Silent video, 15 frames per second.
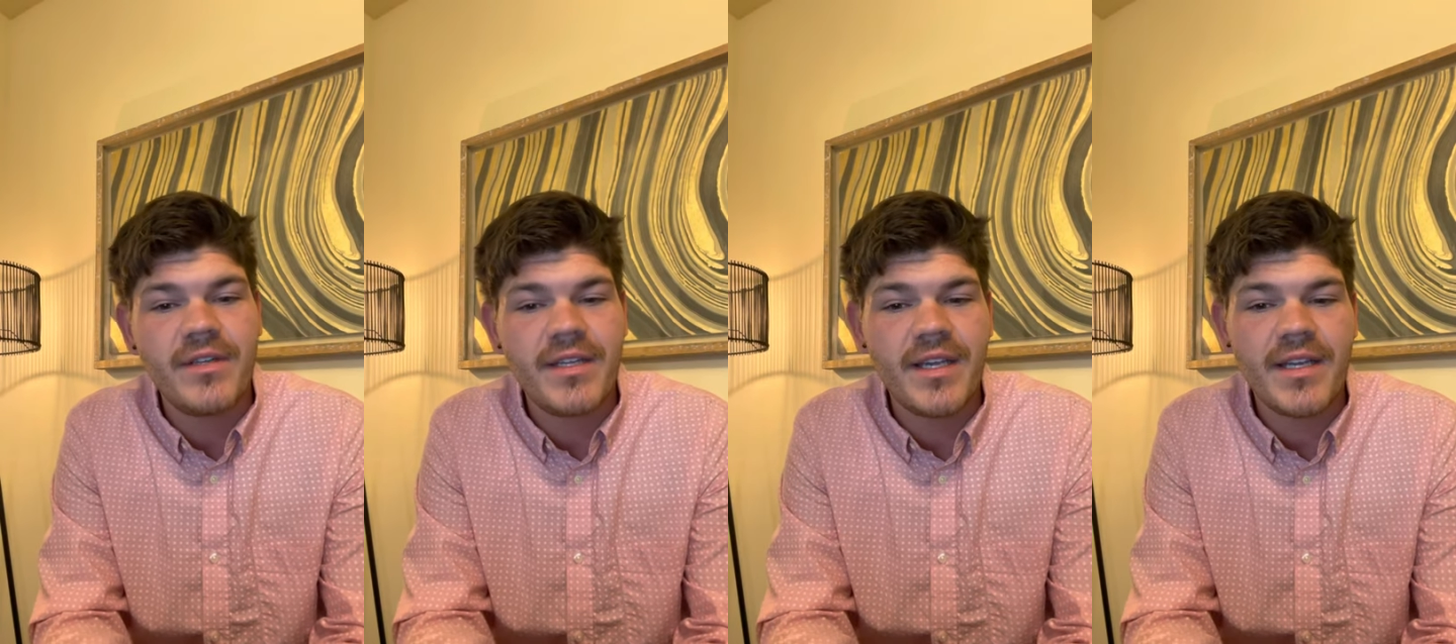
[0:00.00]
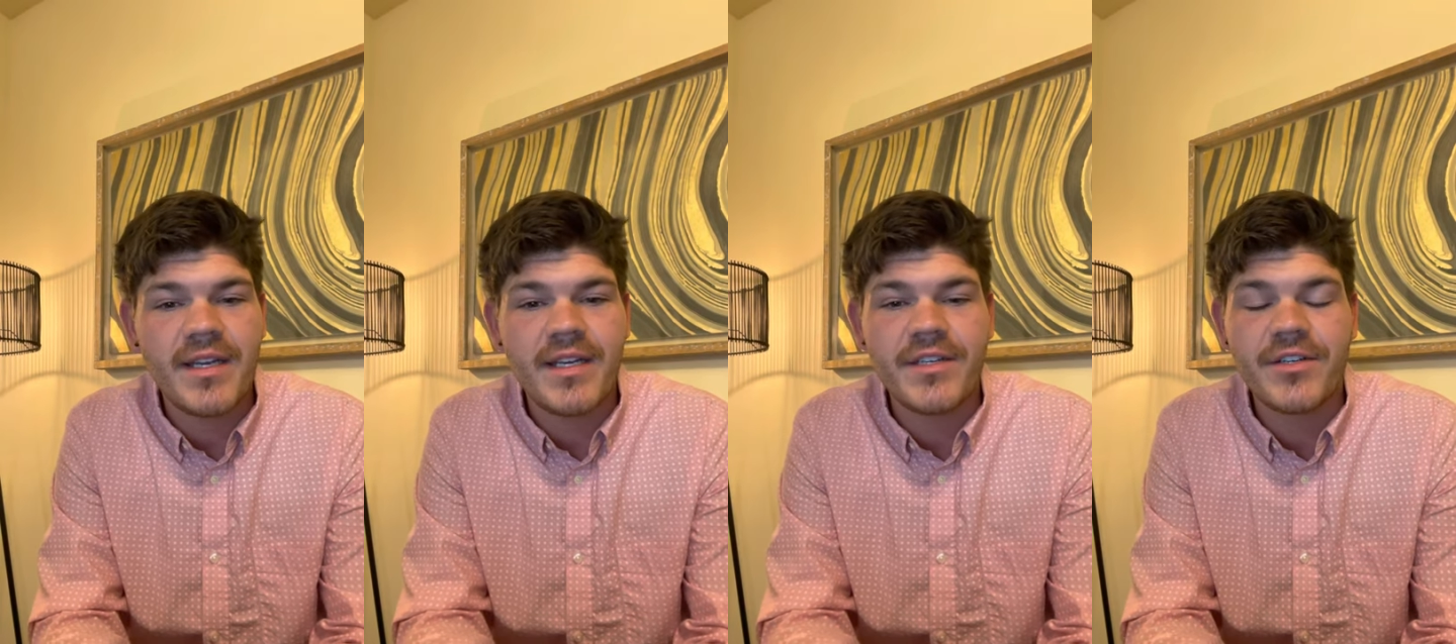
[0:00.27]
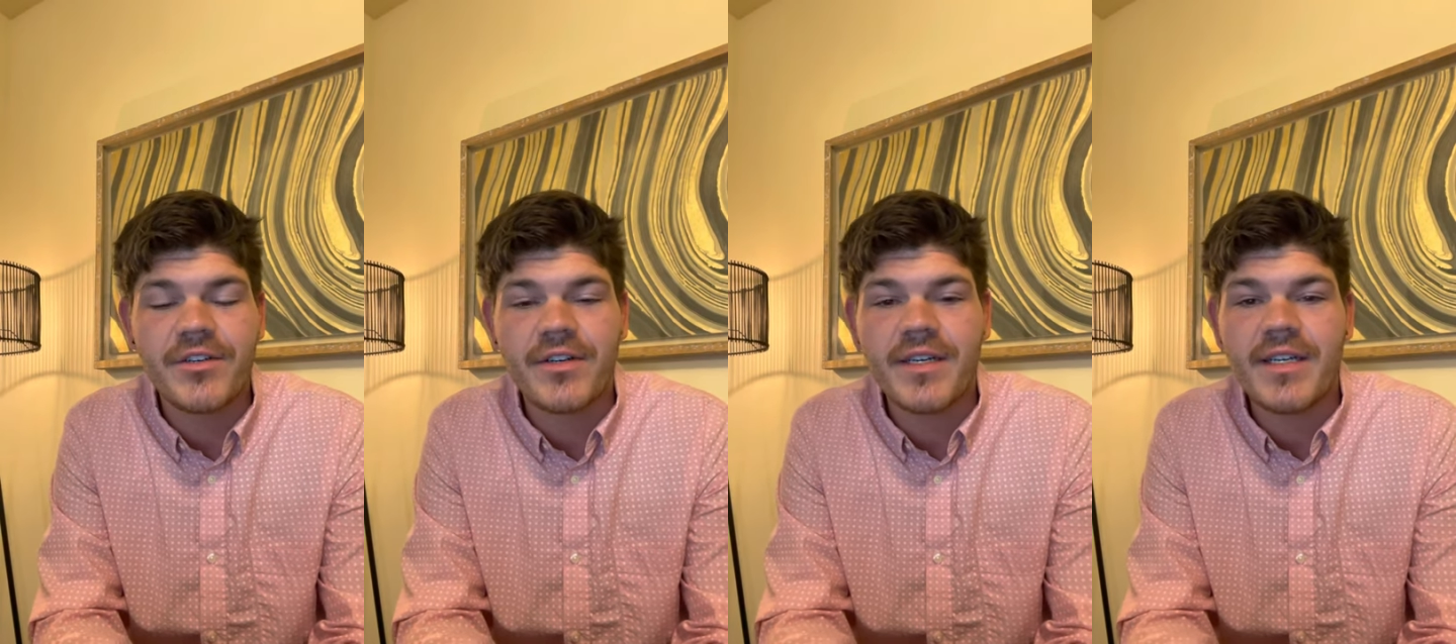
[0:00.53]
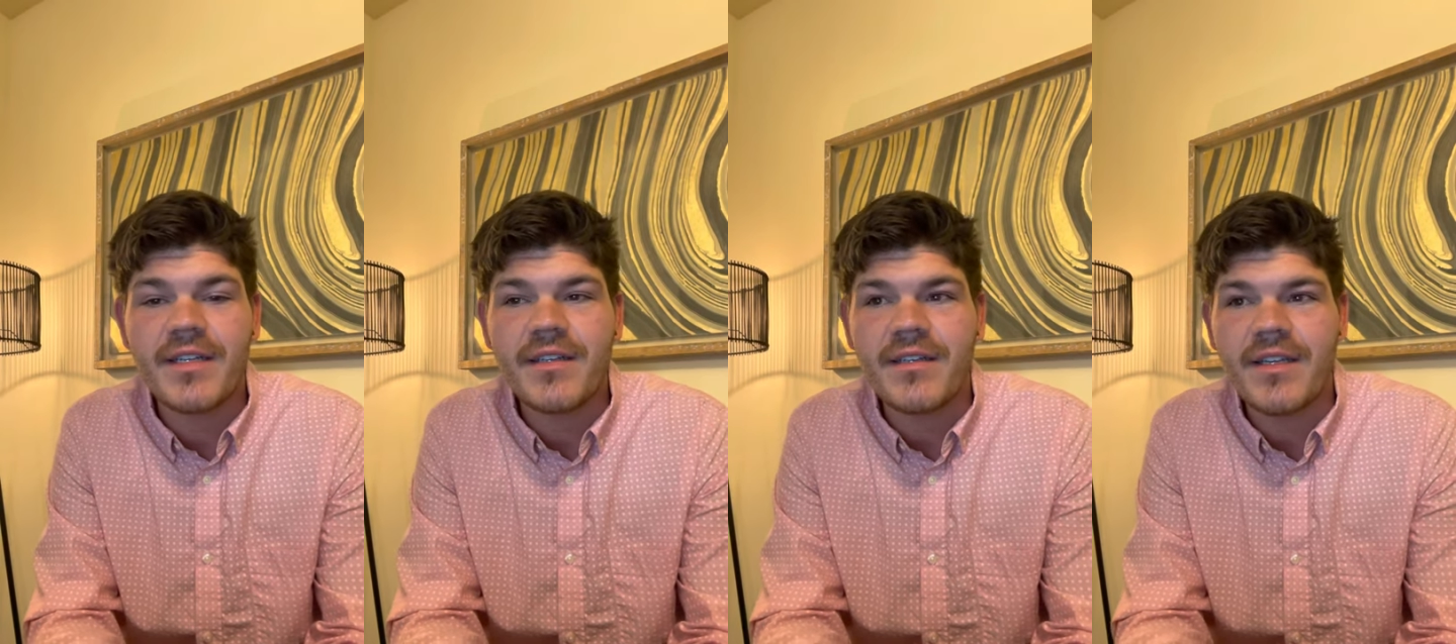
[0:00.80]
get a
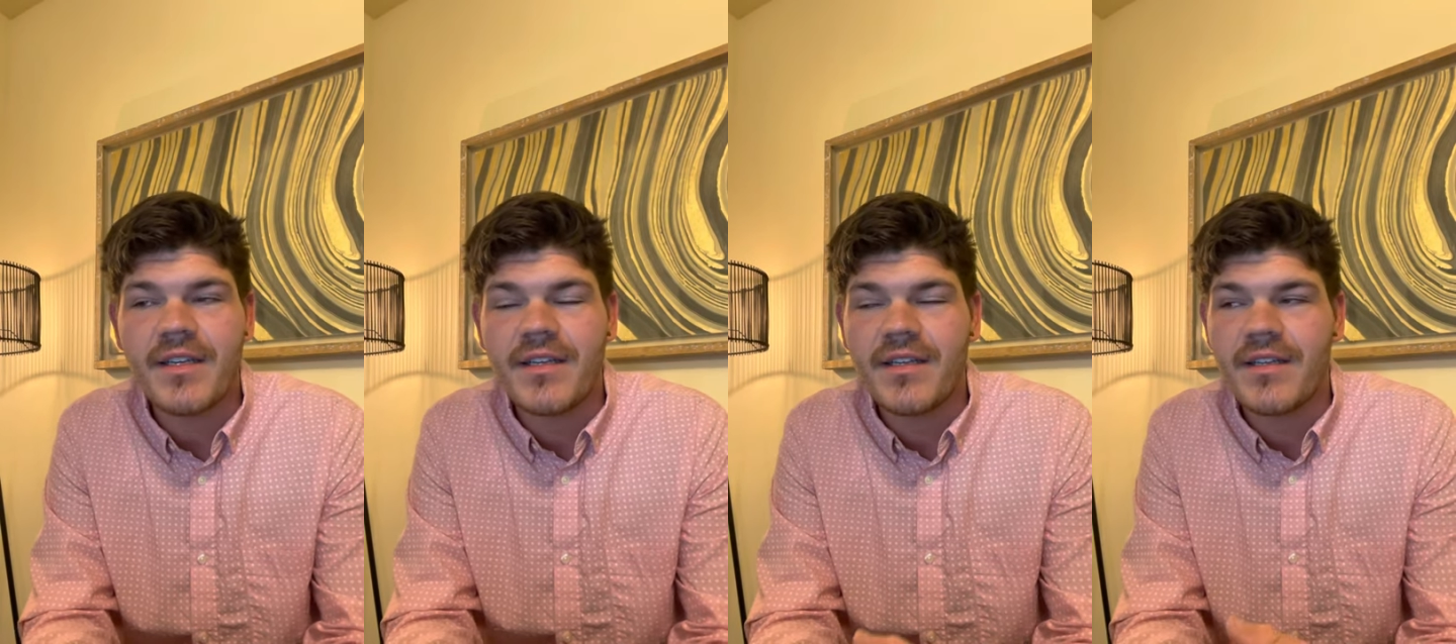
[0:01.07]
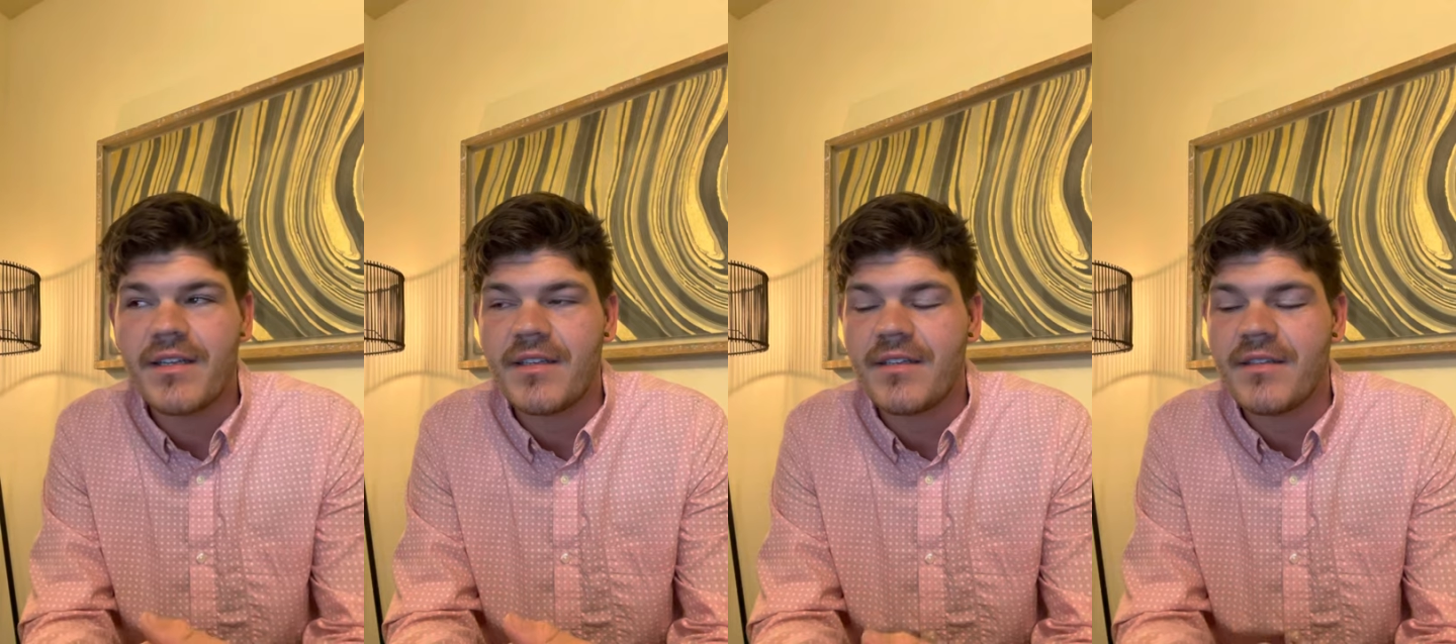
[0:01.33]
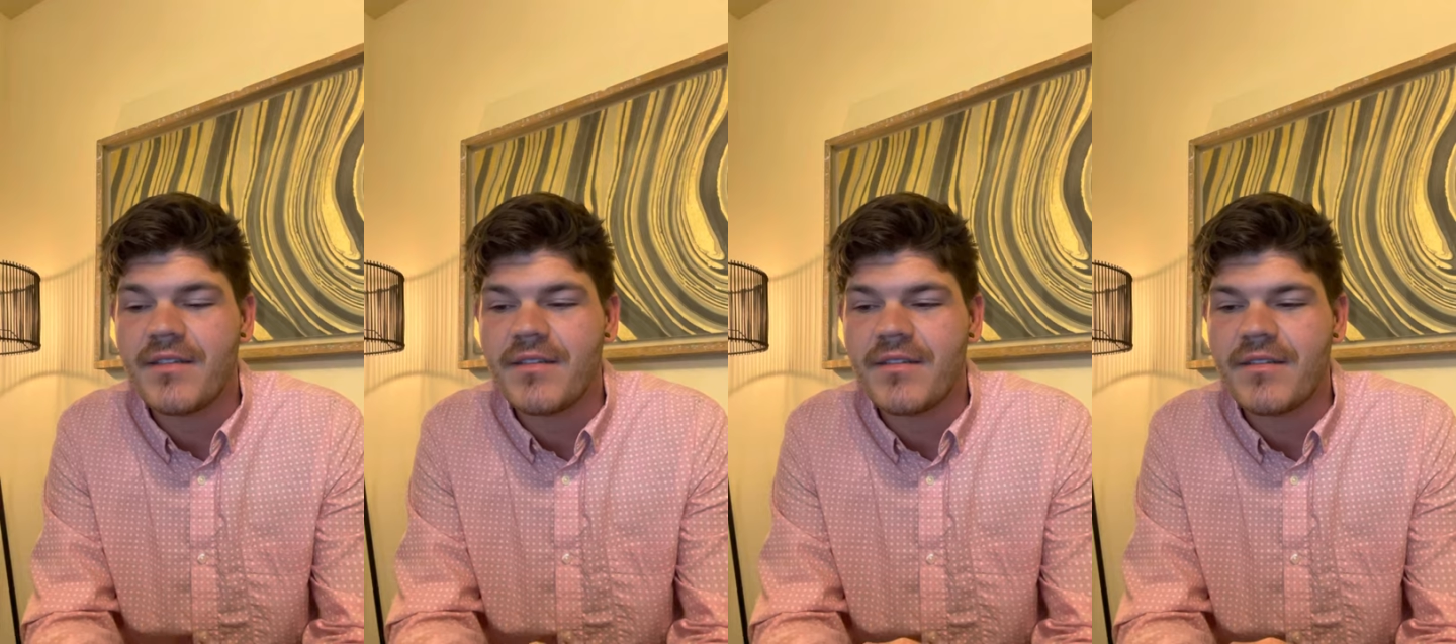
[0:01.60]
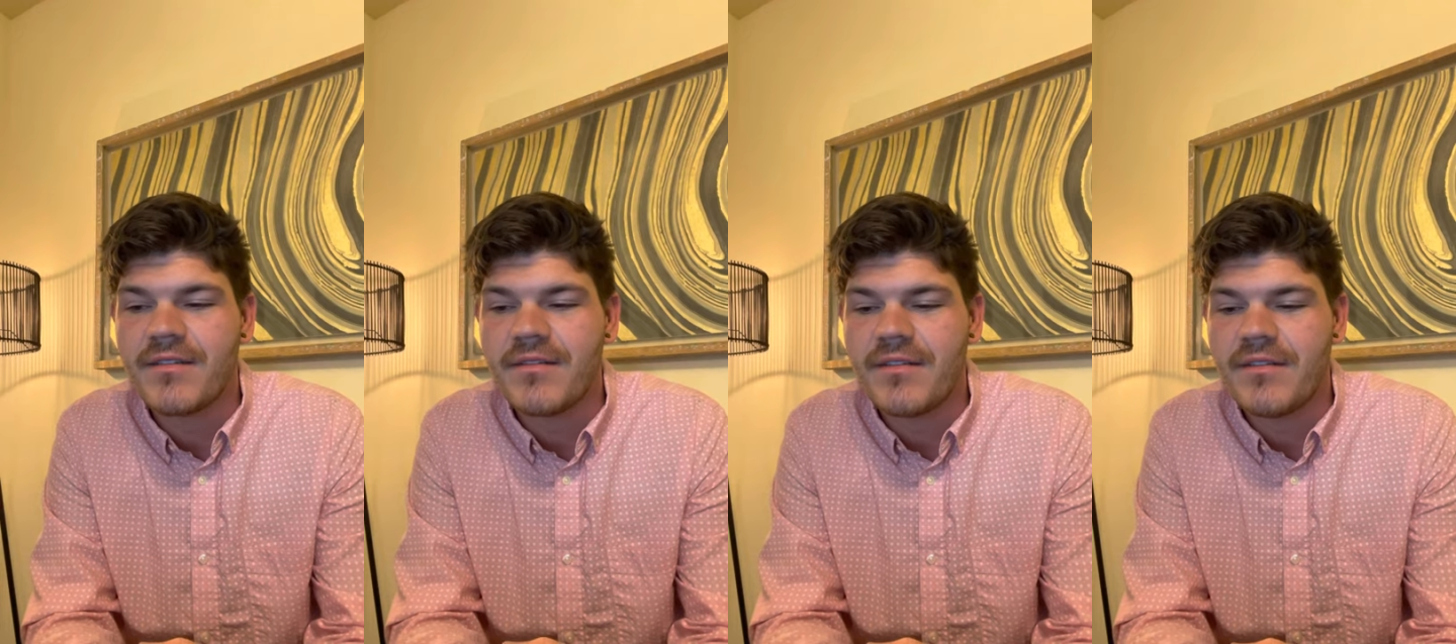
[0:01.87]
degree
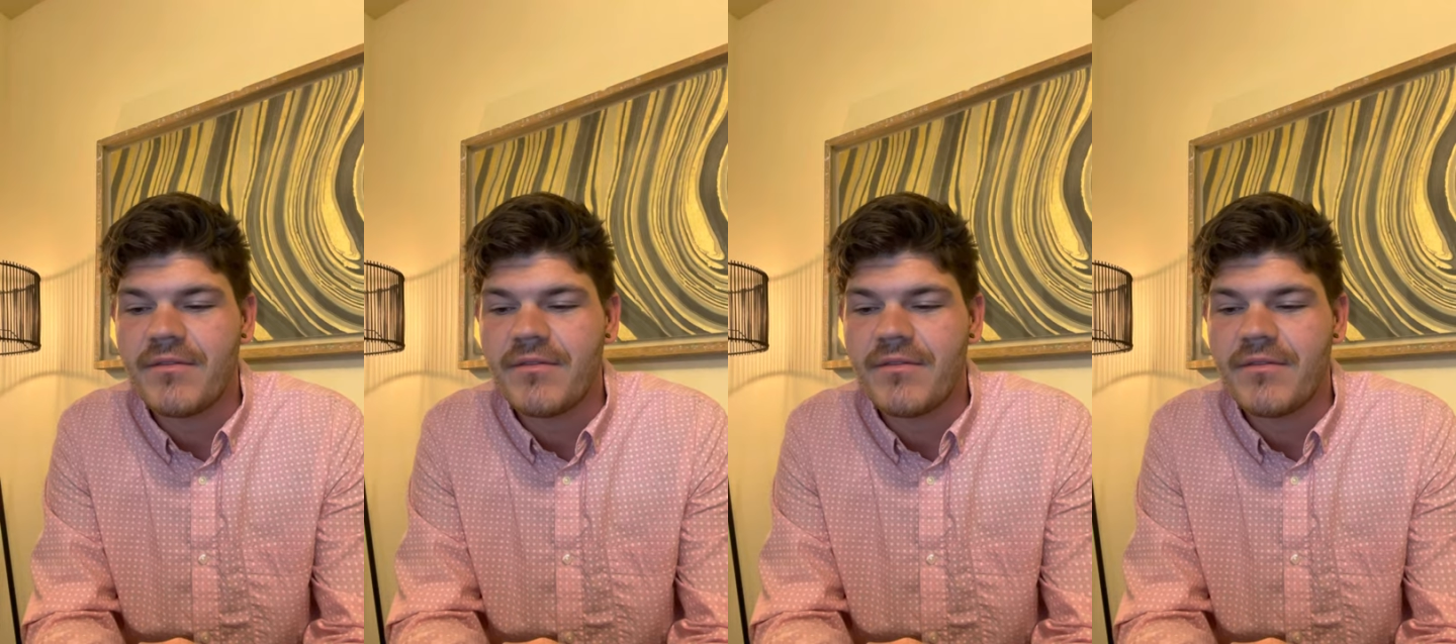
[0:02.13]
in